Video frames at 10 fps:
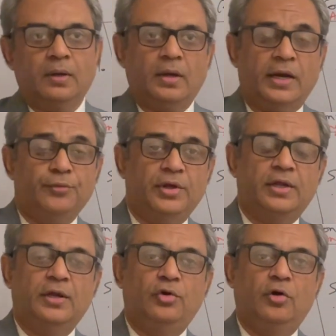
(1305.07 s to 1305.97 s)
And where
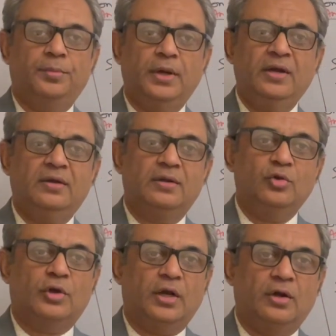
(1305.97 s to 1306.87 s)
can you dominate?
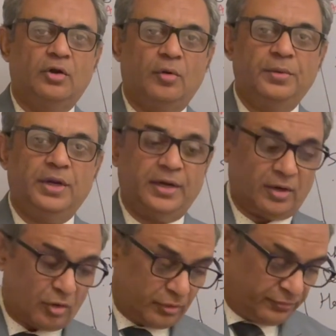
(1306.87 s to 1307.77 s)
You can
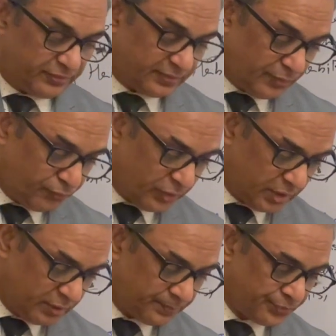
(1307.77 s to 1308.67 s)
dominate on
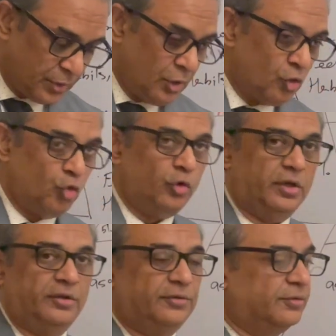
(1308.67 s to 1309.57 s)
someone who
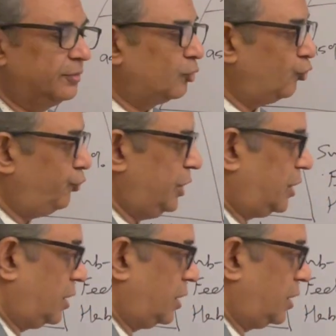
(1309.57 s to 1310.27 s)
is weak.